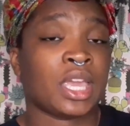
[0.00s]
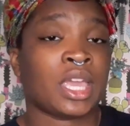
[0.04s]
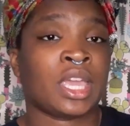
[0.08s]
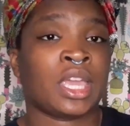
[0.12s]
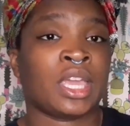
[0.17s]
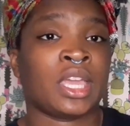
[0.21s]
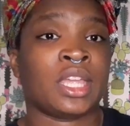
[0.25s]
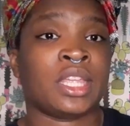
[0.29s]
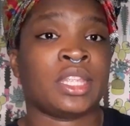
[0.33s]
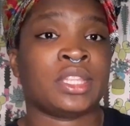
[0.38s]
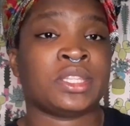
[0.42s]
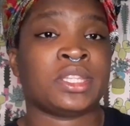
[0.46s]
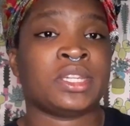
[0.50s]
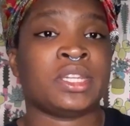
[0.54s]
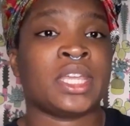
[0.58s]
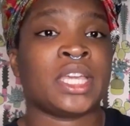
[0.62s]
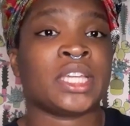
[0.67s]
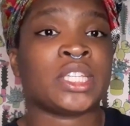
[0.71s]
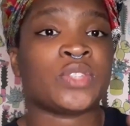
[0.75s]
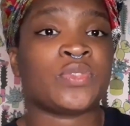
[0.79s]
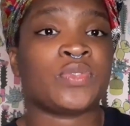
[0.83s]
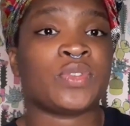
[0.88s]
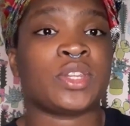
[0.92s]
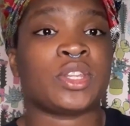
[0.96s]
And the
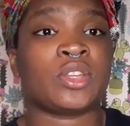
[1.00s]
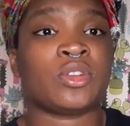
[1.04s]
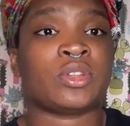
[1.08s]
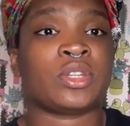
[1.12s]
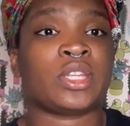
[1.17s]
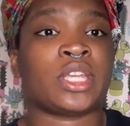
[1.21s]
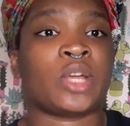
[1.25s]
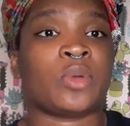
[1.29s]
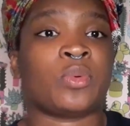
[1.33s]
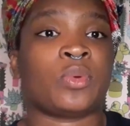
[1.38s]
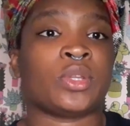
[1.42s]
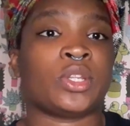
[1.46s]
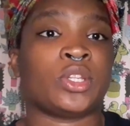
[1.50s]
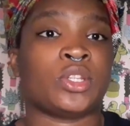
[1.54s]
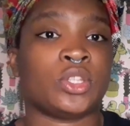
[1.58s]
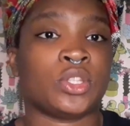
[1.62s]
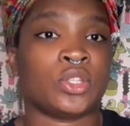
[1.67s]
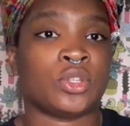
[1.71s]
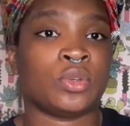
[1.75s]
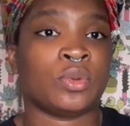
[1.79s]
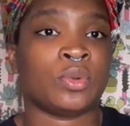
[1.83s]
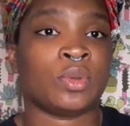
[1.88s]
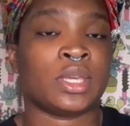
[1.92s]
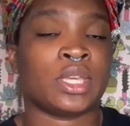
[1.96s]
next video that I want to
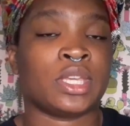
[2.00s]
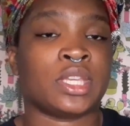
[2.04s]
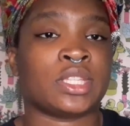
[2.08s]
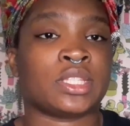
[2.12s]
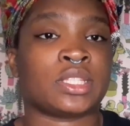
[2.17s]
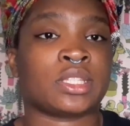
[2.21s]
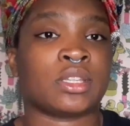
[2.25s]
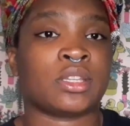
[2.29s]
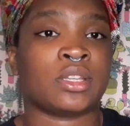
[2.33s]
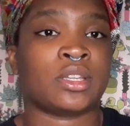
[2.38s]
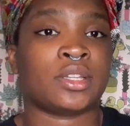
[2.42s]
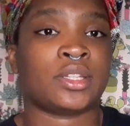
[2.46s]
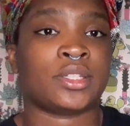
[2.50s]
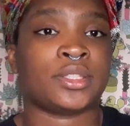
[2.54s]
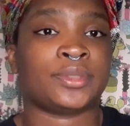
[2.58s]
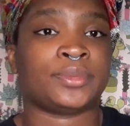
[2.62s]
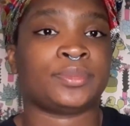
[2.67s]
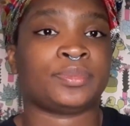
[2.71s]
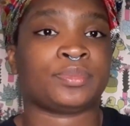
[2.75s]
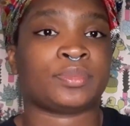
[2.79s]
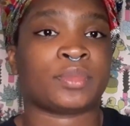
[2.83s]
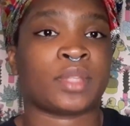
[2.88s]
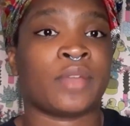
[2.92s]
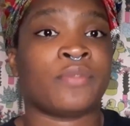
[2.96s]
do is
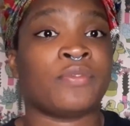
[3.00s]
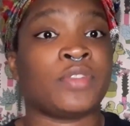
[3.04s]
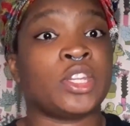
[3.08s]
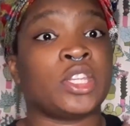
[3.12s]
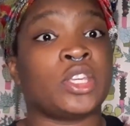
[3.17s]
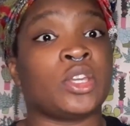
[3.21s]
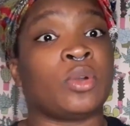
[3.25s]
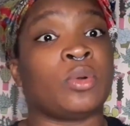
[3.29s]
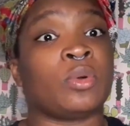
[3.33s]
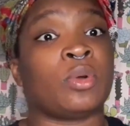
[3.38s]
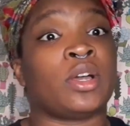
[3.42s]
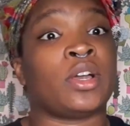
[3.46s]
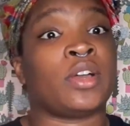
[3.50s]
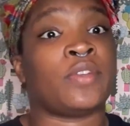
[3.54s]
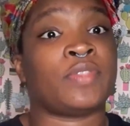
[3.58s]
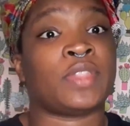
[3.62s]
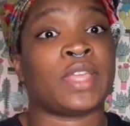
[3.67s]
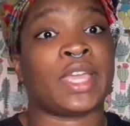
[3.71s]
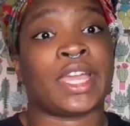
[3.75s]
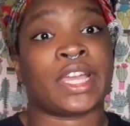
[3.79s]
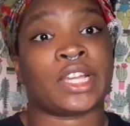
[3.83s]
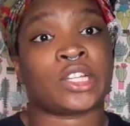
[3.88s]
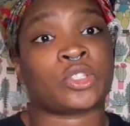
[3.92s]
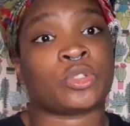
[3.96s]
a video of
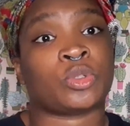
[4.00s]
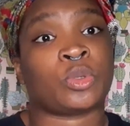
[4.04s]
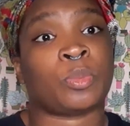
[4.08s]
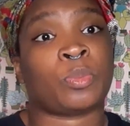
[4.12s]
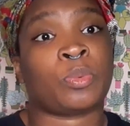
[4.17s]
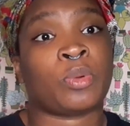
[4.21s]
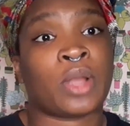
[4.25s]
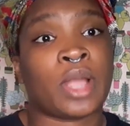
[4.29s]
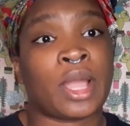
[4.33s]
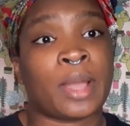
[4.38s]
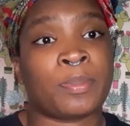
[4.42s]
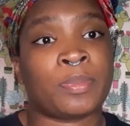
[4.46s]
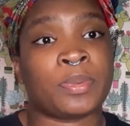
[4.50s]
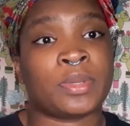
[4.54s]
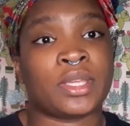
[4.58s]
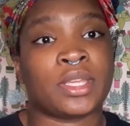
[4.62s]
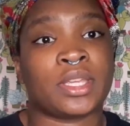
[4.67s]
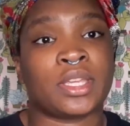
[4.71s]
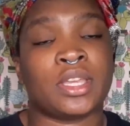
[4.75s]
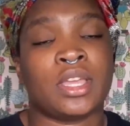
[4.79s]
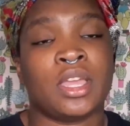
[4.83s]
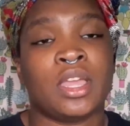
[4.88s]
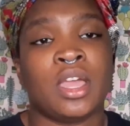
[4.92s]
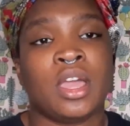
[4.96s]
the actual
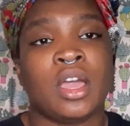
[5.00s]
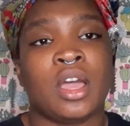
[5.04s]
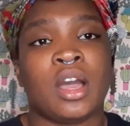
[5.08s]
property.